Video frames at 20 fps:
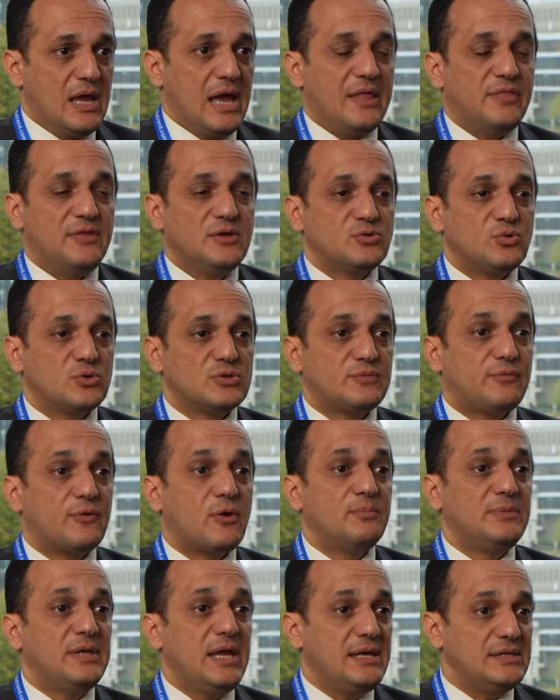and this was
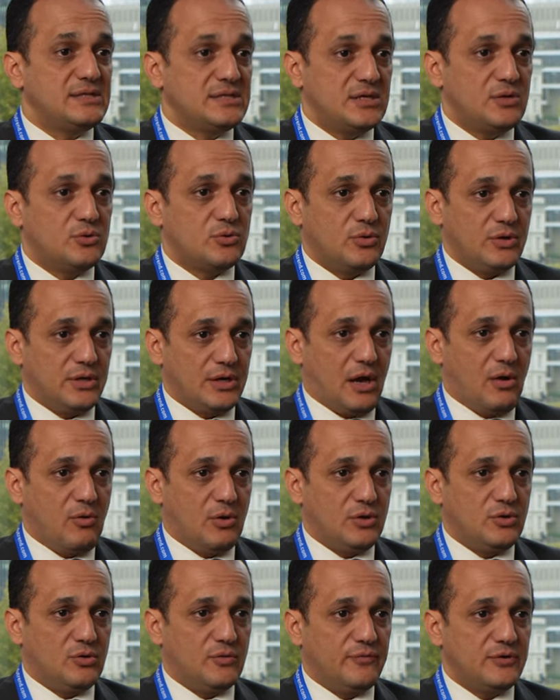from day zero in
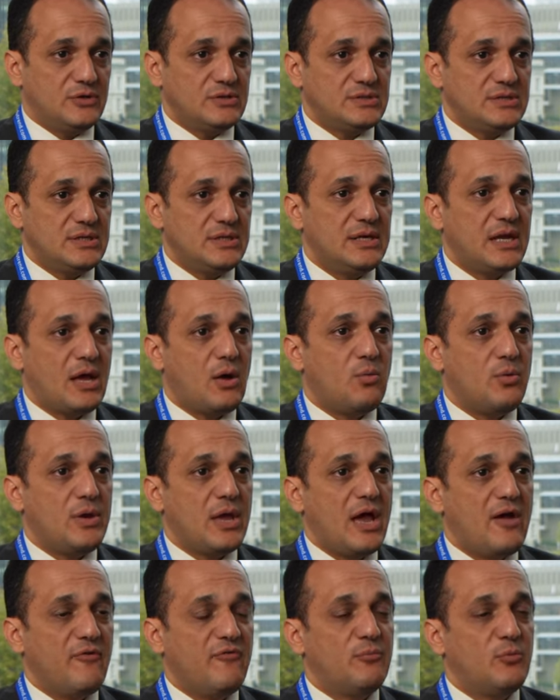our university. Now we
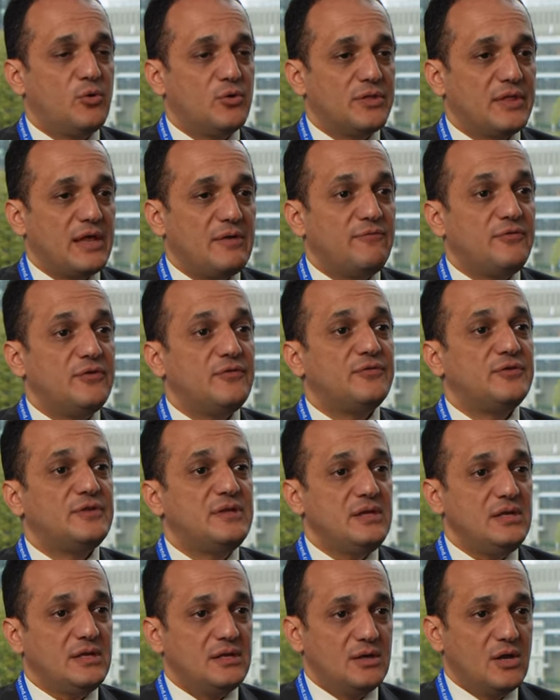have more than
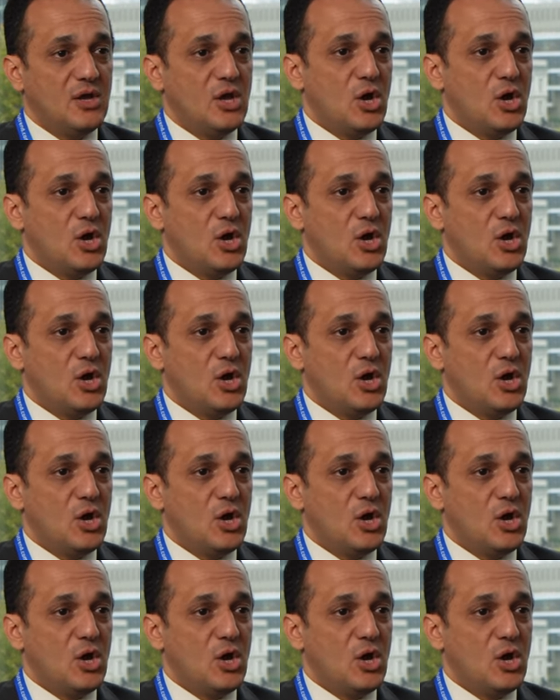fifteen